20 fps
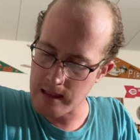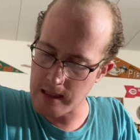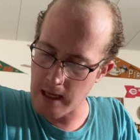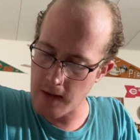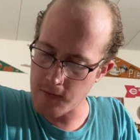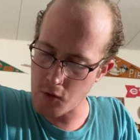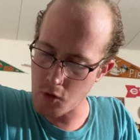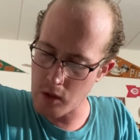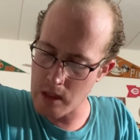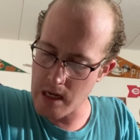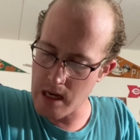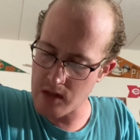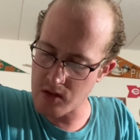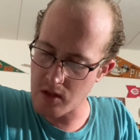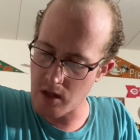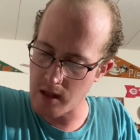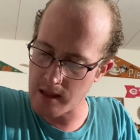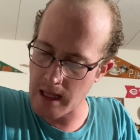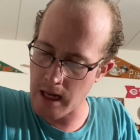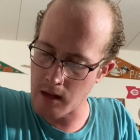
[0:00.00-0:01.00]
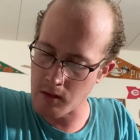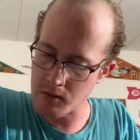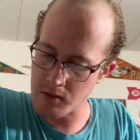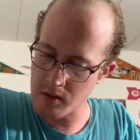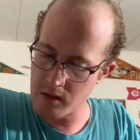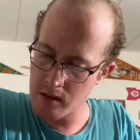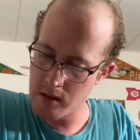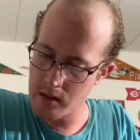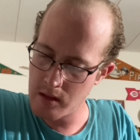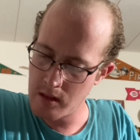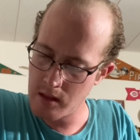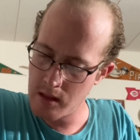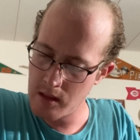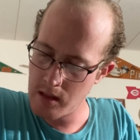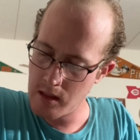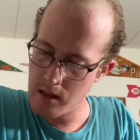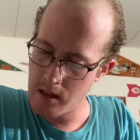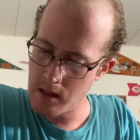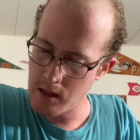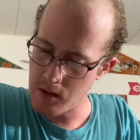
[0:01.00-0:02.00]
after he has gone out,
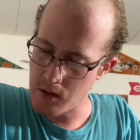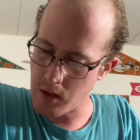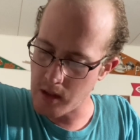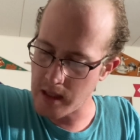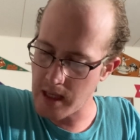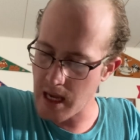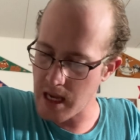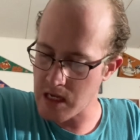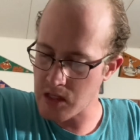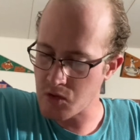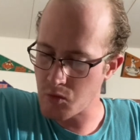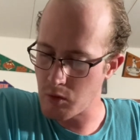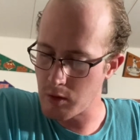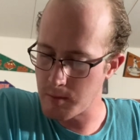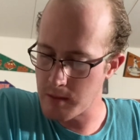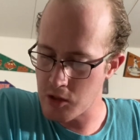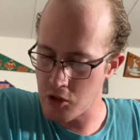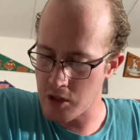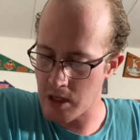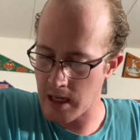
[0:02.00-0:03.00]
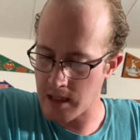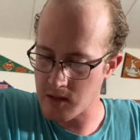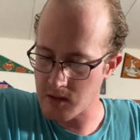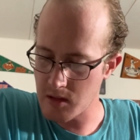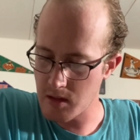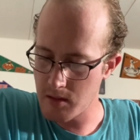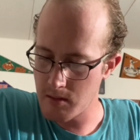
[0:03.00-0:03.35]
the gate will be shut.